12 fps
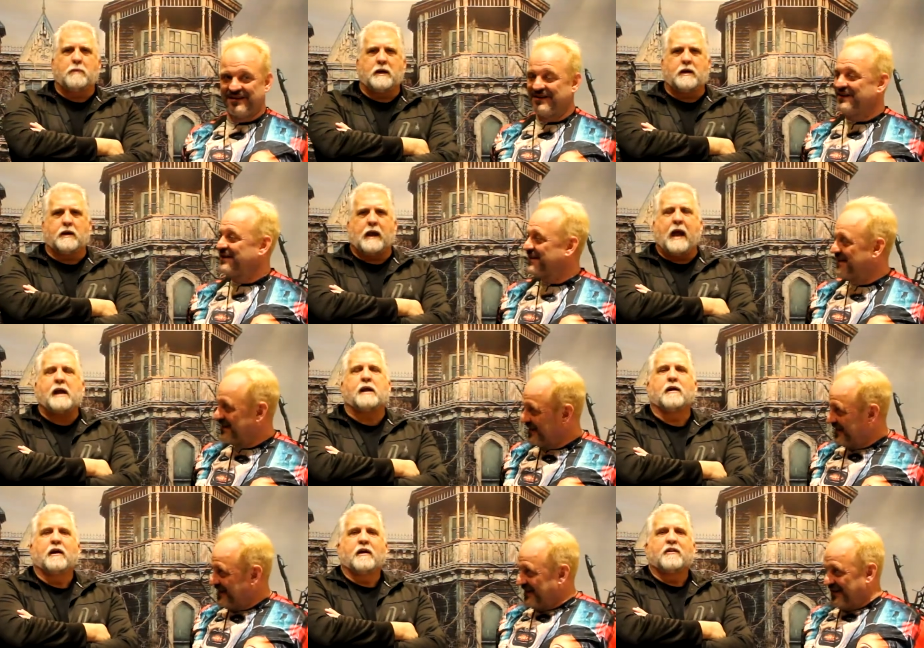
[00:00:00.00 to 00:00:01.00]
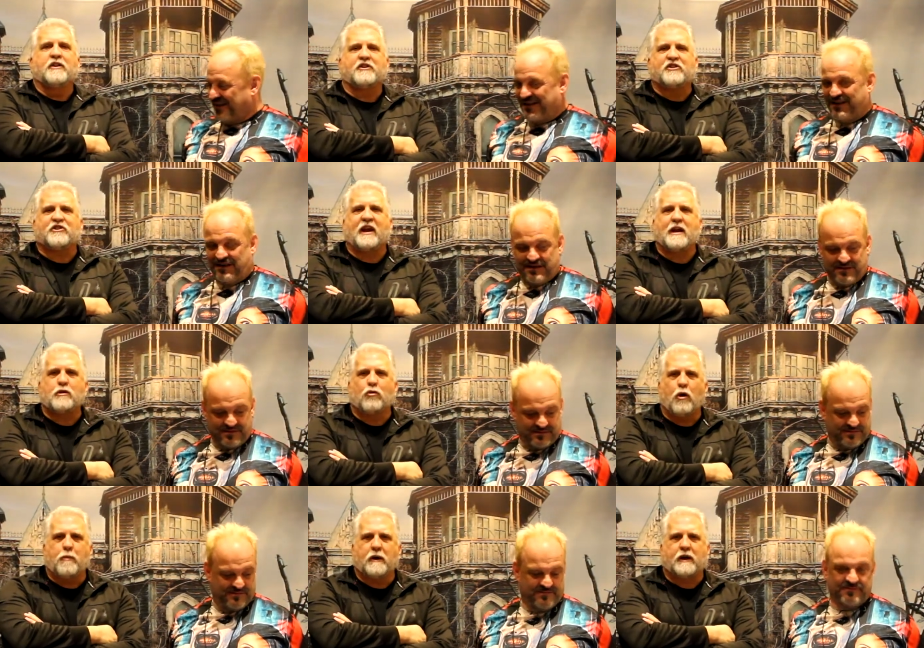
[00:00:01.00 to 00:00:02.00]
Speaker 1: Media. Hey, this is Daniel
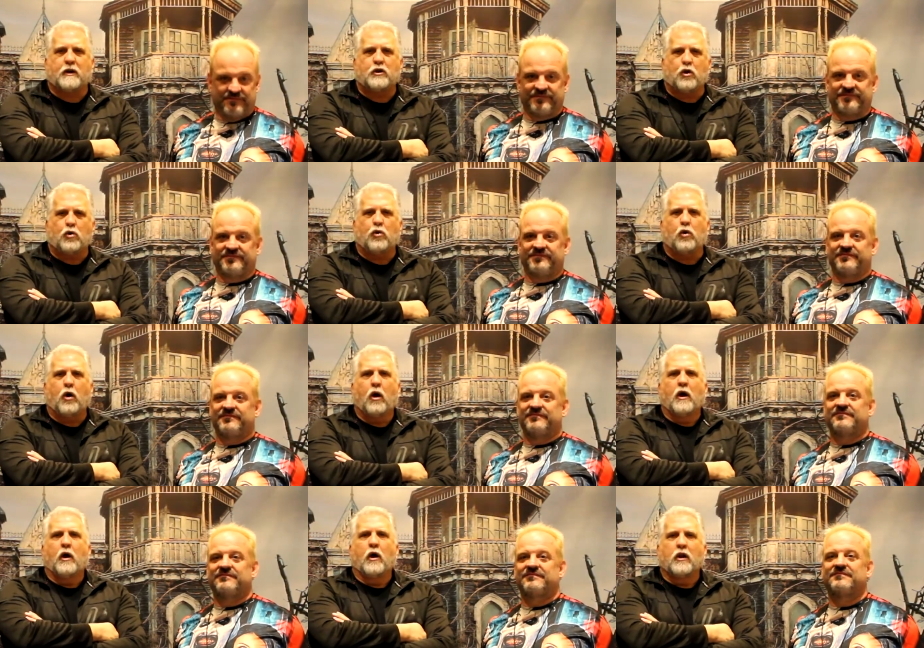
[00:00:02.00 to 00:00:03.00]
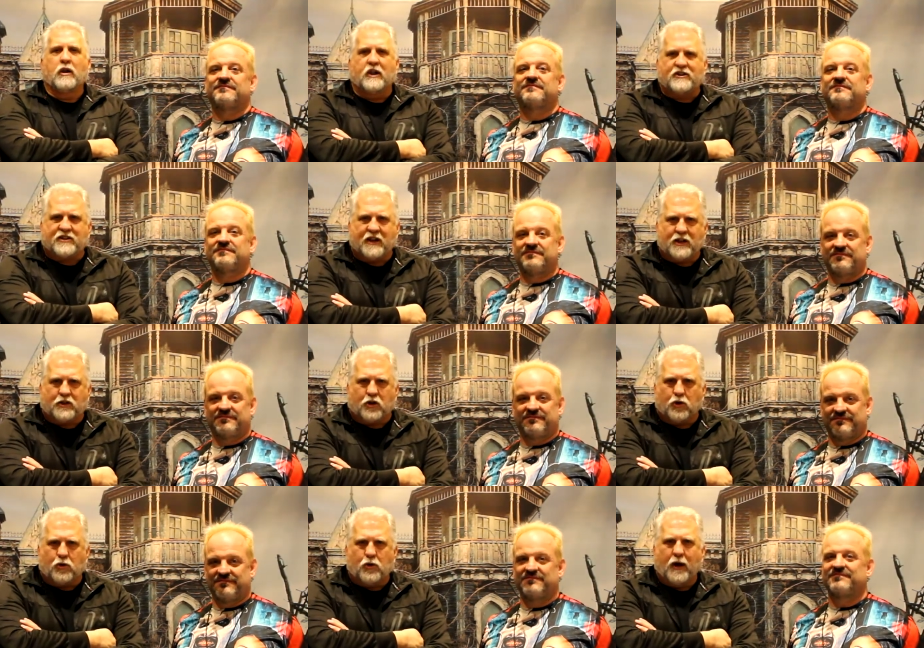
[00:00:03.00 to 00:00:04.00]
Roebuck, and you're listening
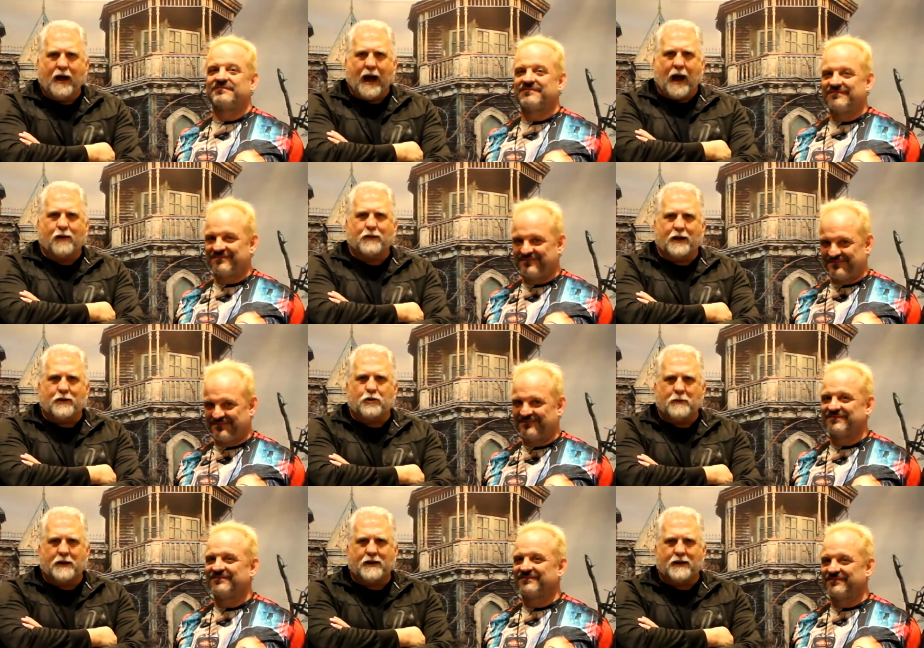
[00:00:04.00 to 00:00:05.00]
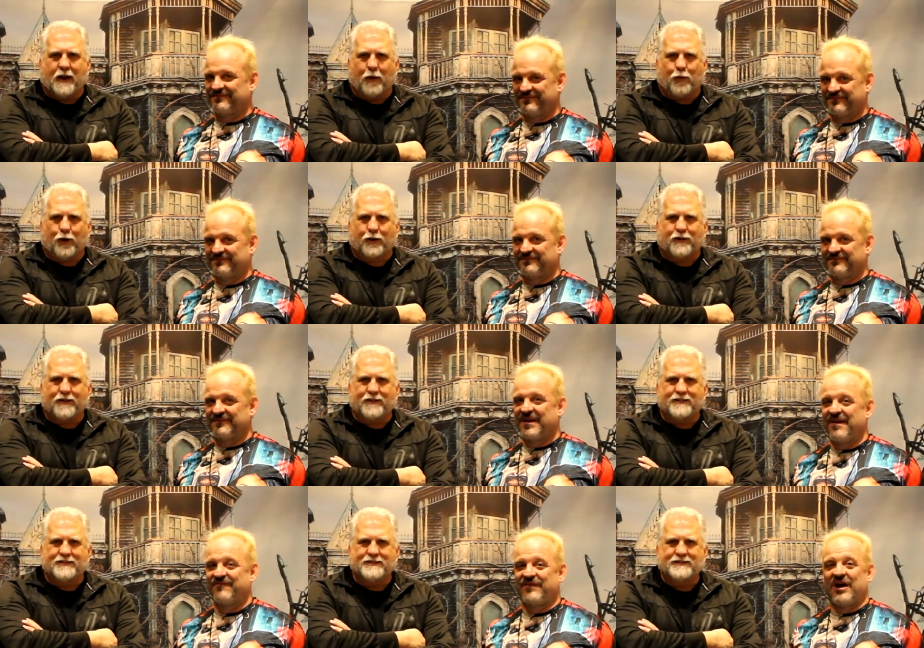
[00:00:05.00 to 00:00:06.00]
to Outlander Media
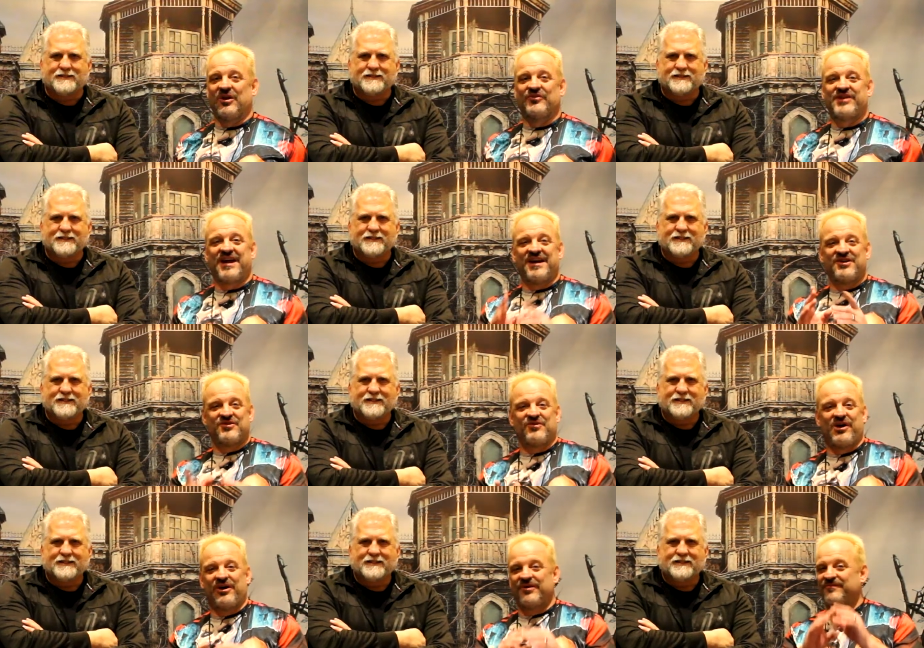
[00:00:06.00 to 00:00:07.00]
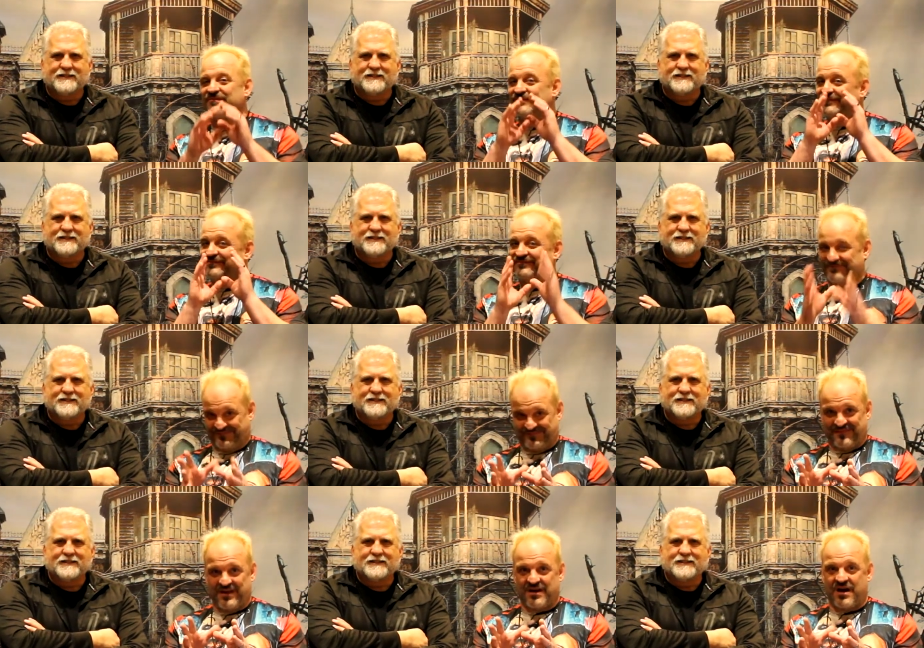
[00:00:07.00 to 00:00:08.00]
Network.
Speaker 2: Follow Daniel on
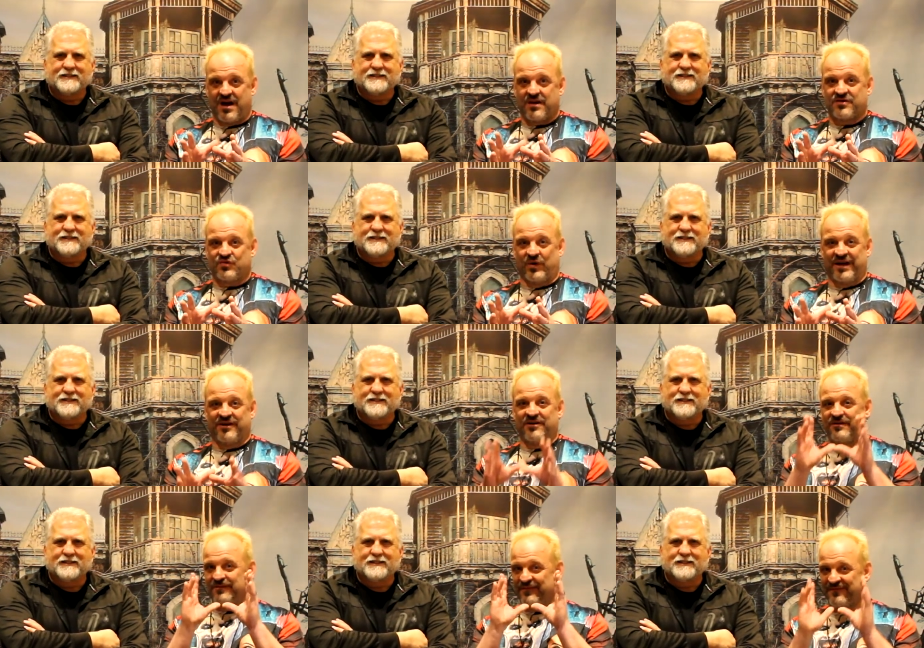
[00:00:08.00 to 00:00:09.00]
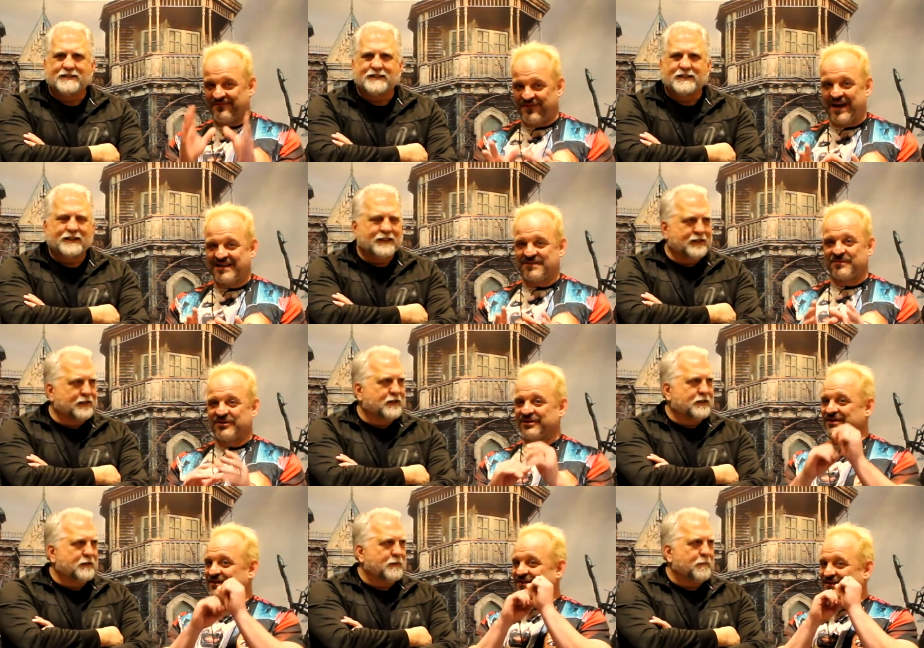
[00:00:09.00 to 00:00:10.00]
Twitter, Facebook.
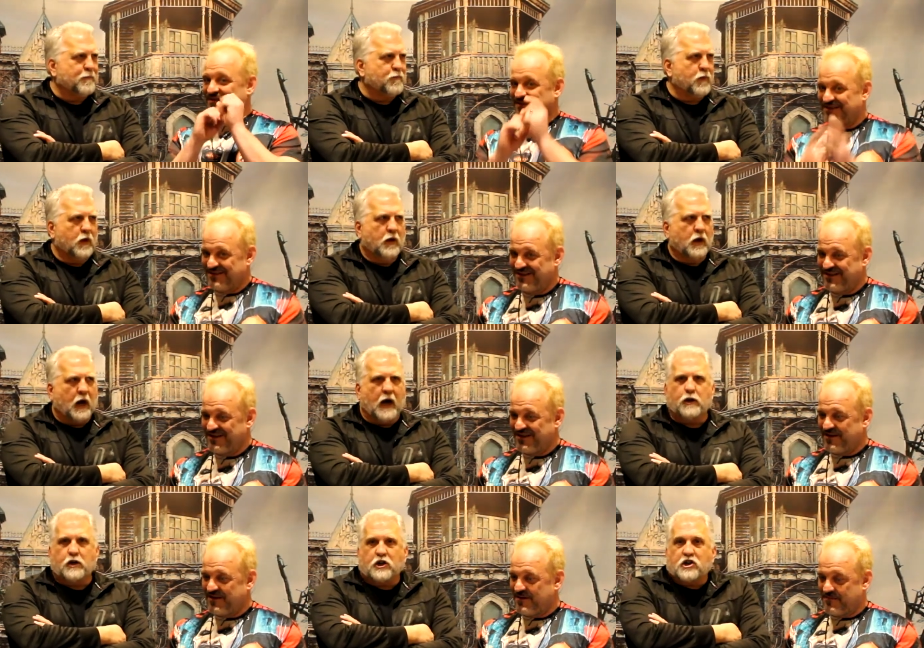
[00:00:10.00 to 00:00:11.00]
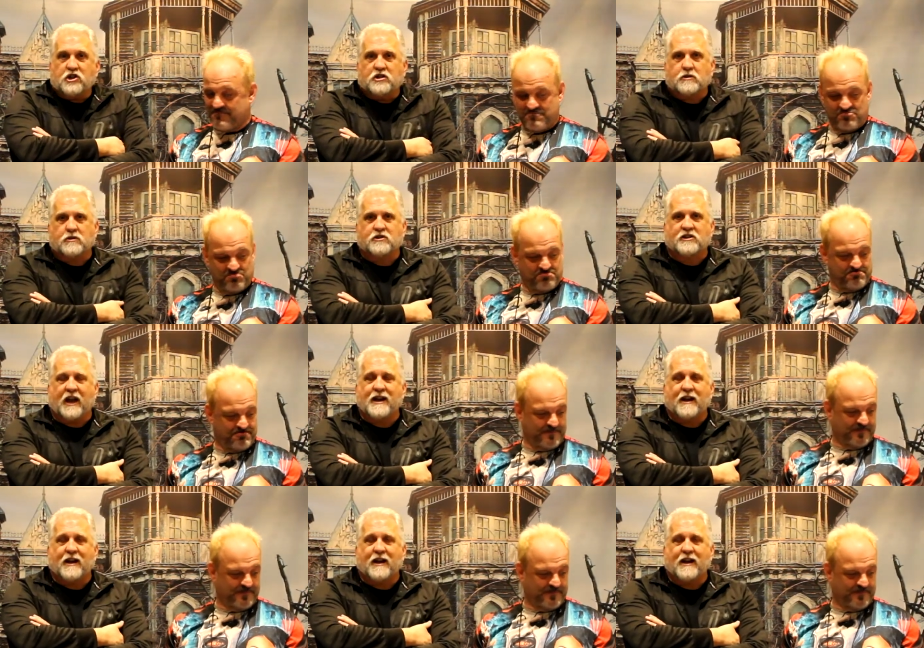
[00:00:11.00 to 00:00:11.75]
Speaker 1: Uh, you can just stand